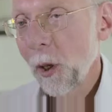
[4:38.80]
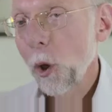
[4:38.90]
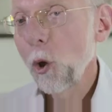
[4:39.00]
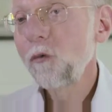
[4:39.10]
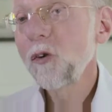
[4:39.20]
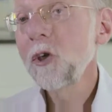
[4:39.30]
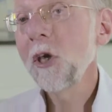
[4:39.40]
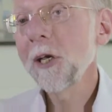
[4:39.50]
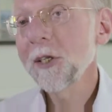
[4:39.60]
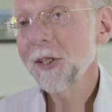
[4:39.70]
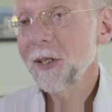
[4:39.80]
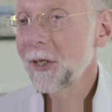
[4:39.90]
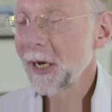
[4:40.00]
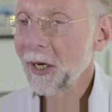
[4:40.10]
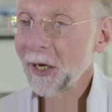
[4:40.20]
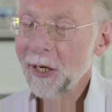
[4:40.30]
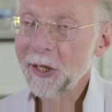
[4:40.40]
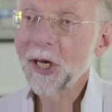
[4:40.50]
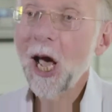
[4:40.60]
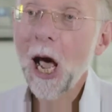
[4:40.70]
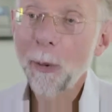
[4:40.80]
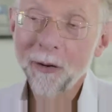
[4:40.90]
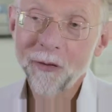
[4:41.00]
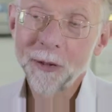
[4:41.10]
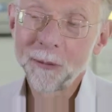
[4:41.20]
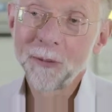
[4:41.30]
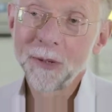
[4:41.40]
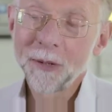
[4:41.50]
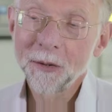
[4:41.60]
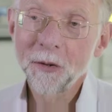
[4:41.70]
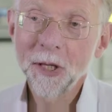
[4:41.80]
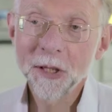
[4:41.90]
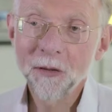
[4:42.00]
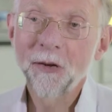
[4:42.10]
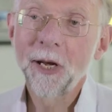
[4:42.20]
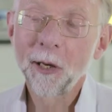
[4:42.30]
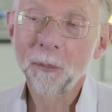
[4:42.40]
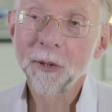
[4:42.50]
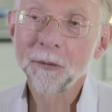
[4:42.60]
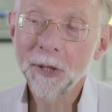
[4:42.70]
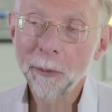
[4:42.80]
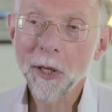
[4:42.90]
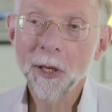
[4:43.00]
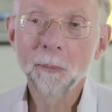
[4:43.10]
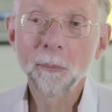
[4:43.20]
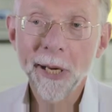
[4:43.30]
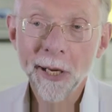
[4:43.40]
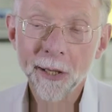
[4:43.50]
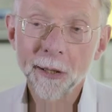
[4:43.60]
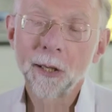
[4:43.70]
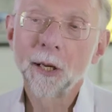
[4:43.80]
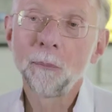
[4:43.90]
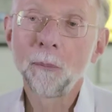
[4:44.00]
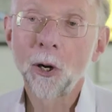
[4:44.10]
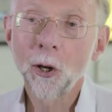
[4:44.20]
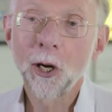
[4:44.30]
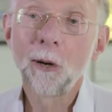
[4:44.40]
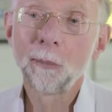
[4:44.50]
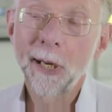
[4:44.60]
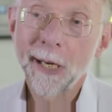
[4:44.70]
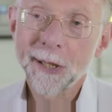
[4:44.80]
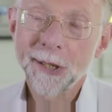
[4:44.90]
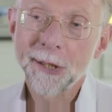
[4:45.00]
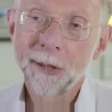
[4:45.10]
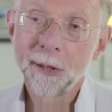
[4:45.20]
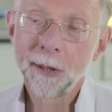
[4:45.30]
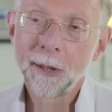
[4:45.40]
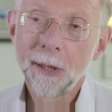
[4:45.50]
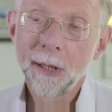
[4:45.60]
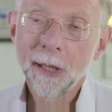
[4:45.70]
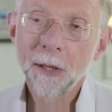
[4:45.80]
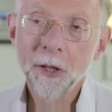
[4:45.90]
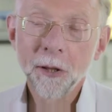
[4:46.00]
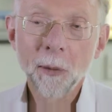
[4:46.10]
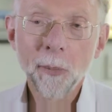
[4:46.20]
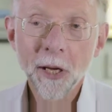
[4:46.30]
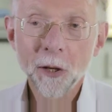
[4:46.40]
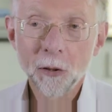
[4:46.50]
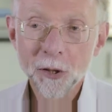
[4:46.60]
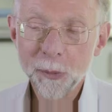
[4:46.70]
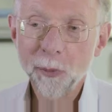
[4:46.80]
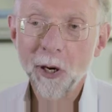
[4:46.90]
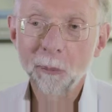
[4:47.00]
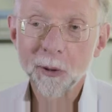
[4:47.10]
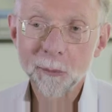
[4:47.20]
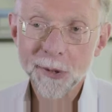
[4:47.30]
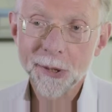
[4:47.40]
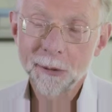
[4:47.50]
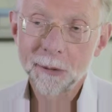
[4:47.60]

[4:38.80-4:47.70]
Over years and decades, however, they develop. They become bigger and more complex, and then they may cause problems.